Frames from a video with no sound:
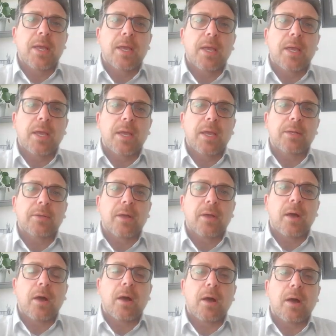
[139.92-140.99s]
and
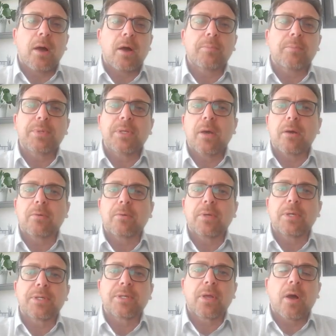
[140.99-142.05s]
harm the
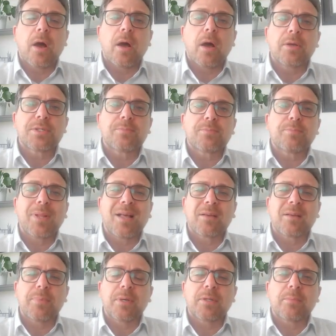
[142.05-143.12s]
arteries and cause
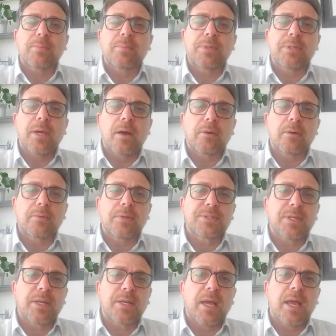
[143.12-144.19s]
plaque buildup in the arteries,
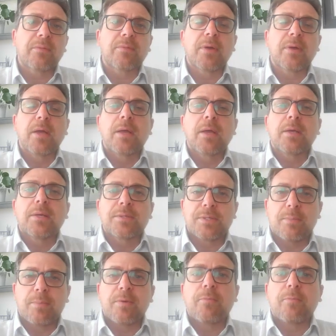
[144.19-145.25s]
then I have
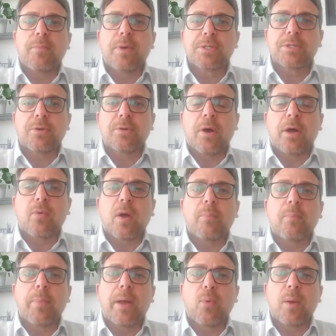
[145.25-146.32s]
some information on
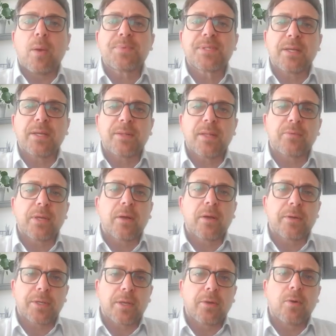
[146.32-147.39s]
my website in that
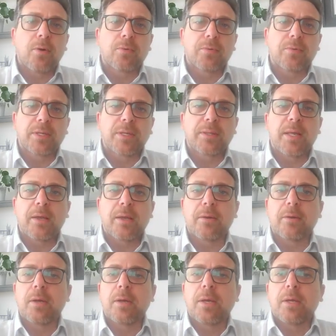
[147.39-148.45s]
regard. You can go read it
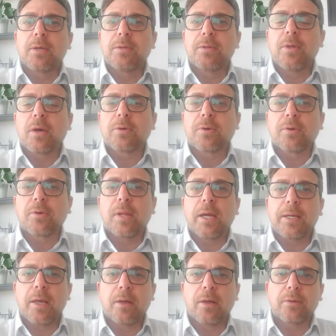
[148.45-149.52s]
there,
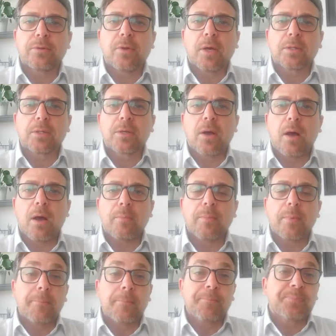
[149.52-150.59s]
drkleinhealth.com.
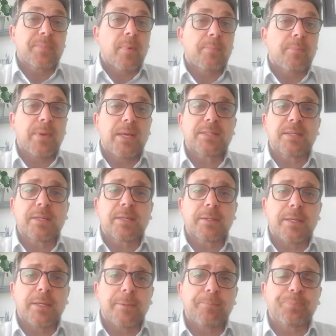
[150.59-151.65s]

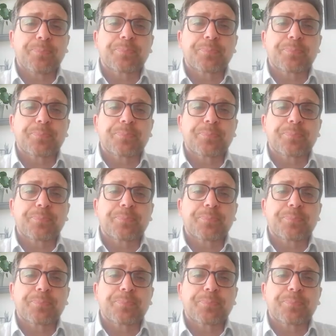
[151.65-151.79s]
Basically,